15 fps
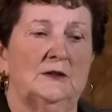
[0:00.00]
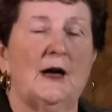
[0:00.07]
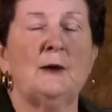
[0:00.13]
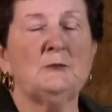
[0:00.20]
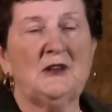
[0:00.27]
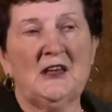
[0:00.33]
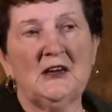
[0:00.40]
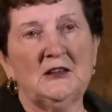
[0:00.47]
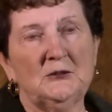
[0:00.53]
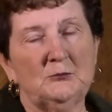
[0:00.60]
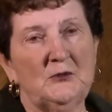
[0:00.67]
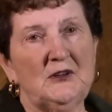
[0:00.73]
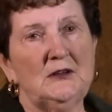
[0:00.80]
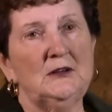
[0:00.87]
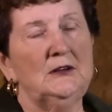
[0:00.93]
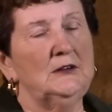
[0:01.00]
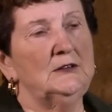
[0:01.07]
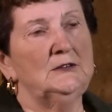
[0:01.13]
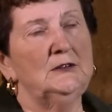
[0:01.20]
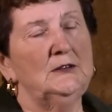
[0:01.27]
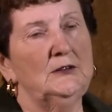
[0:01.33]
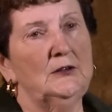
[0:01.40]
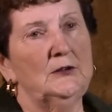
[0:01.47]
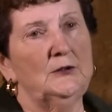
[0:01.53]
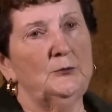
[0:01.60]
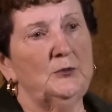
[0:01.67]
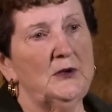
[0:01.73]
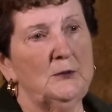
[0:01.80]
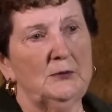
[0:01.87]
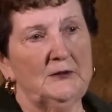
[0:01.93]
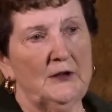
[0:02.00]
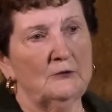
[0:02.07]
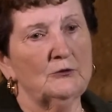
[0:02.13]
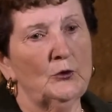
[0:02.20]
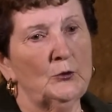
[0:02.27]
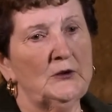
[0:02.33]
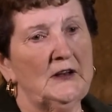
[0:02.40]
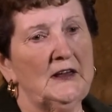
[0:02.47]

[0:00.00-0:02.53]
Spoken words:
nominated me and the people that wrote